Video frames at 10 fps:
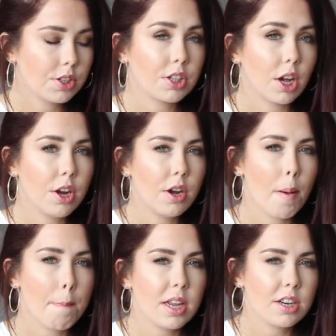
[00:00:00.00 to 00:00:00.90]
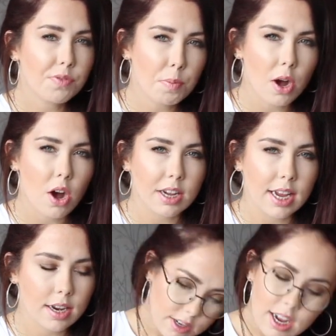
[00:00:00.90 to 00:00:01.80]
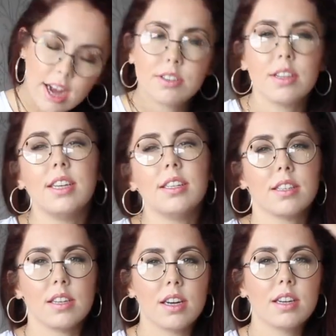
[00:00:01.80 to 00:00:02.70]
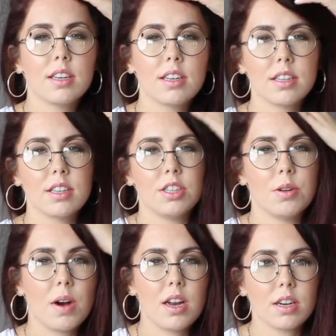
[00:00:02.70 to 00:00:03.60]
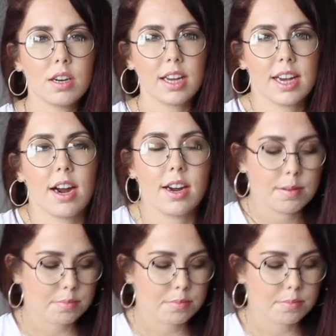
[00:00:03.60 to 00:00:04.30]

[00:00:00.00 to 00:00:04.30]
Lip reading: so bit of a bargain. How do these look? Do I look like Harry